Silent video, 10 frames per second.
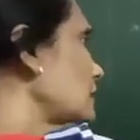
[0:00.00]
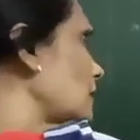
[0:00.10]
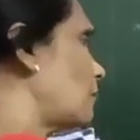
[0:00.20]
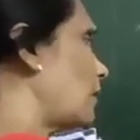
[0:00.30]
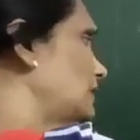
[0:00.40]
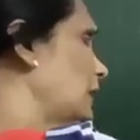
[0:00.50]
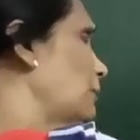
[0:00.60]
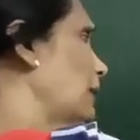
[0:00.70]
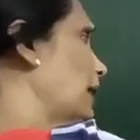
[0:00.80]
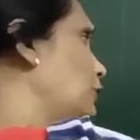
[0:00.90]

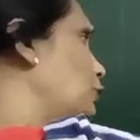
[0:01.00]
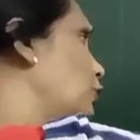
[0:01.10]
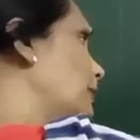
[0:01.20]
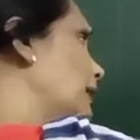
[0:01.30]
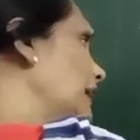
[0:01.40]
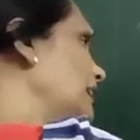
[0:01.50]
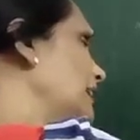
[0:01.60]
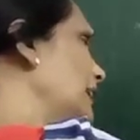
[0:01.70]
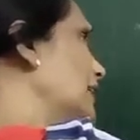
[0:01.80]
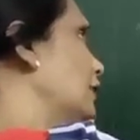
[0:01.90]
multiply numerator and
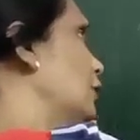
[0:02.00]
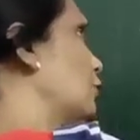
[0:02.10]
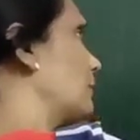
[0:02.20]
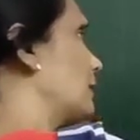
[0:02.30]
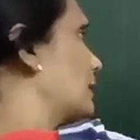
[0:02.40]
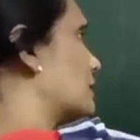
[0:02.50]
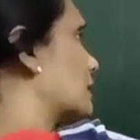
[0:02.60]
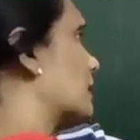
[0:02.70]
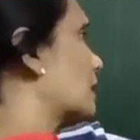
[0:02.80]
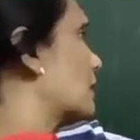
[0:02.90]
denominator
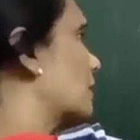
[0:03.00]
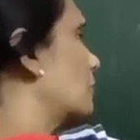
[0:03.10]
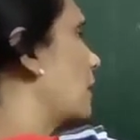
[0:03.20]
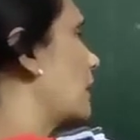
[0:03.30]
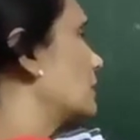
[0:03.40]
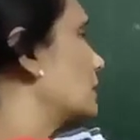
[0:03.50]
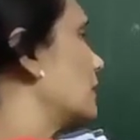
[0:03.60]
by 3.